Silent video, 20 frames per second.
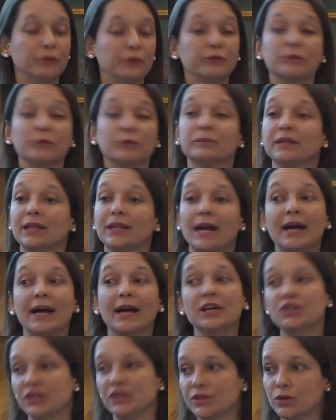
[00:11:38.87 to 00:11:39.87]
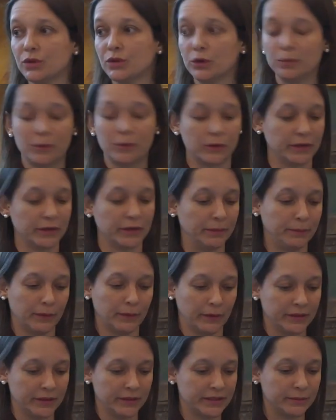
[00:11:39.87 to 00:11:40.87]
from the largest corpora
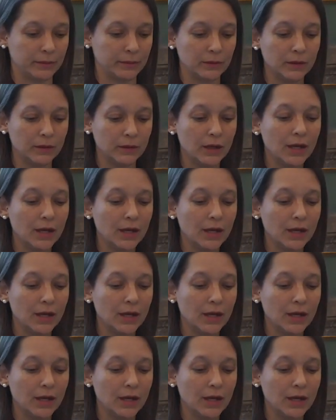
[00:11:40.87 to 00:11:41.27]
possible